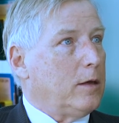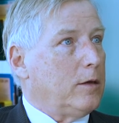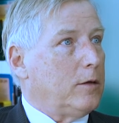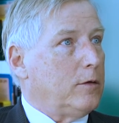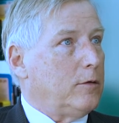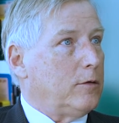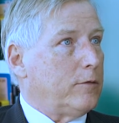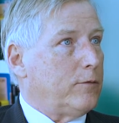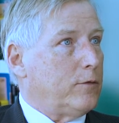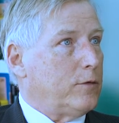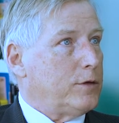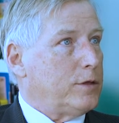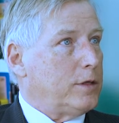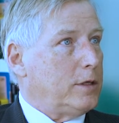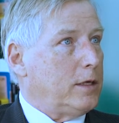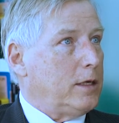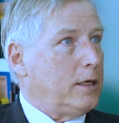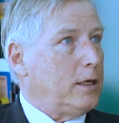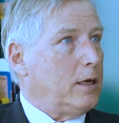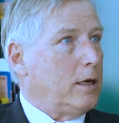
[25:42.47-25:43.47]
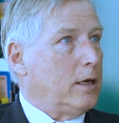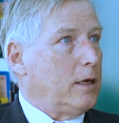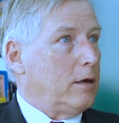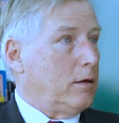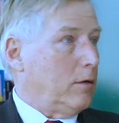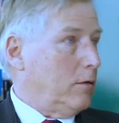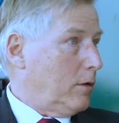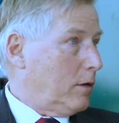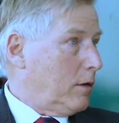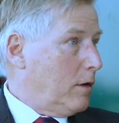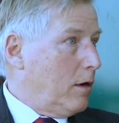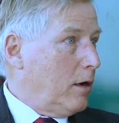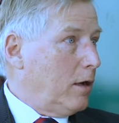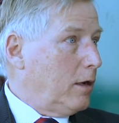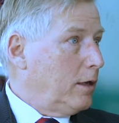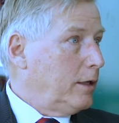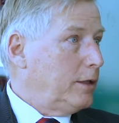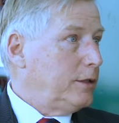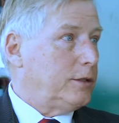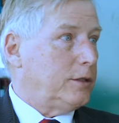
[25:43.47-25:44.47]
university or
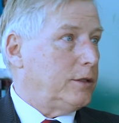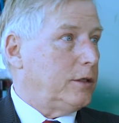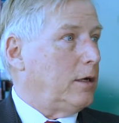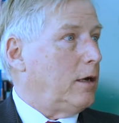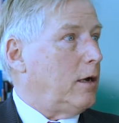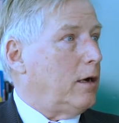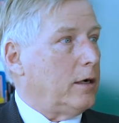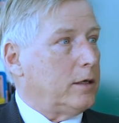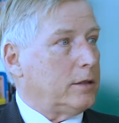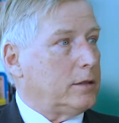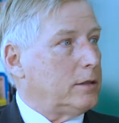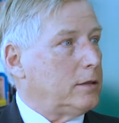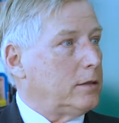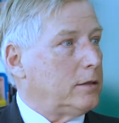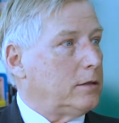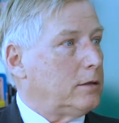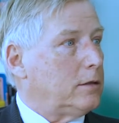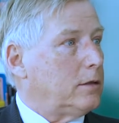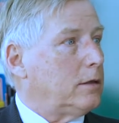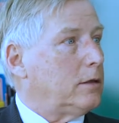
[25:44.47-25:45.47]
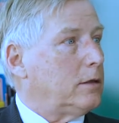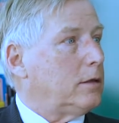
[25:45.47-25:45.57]
college, arts and